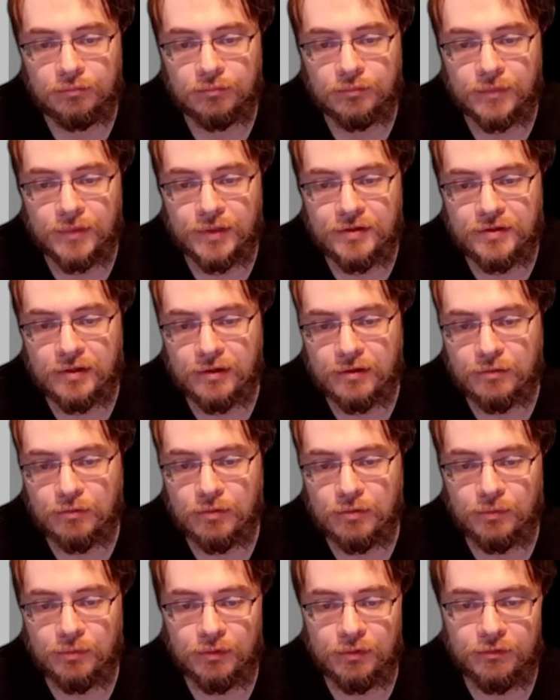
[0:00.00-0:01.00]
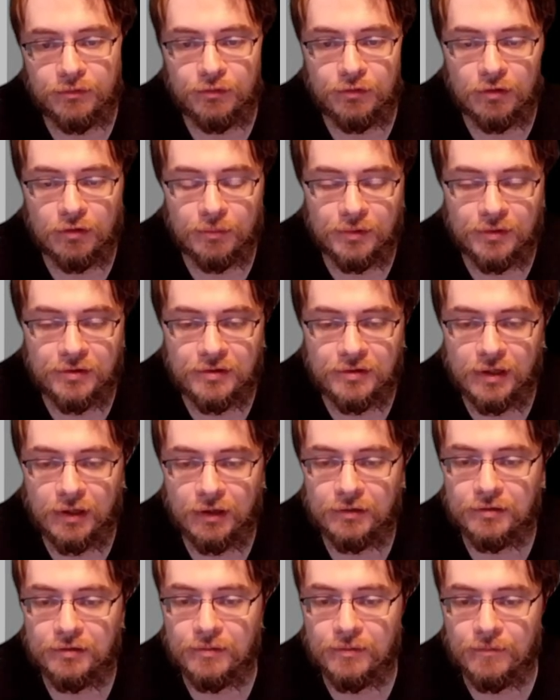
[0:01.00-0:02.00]
it says 1.4, but it's not,
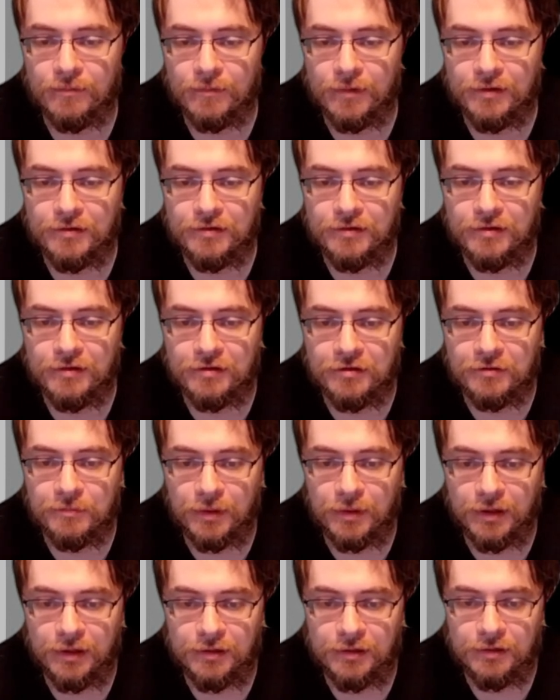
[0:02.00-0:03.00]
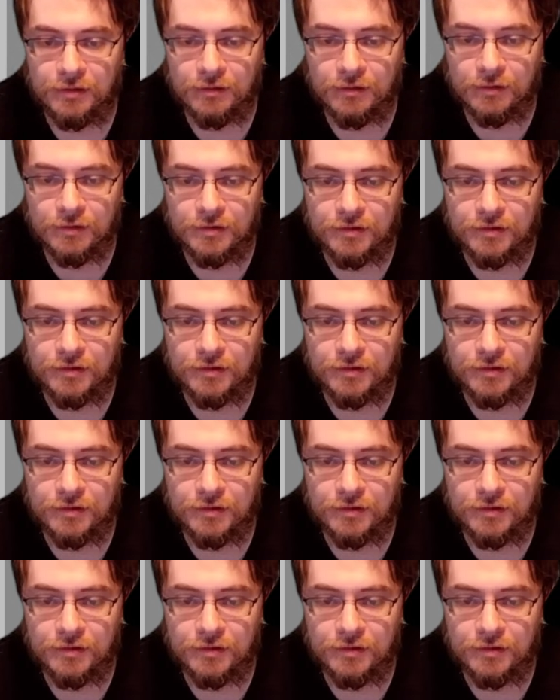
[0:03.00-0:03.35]
it's a spike here.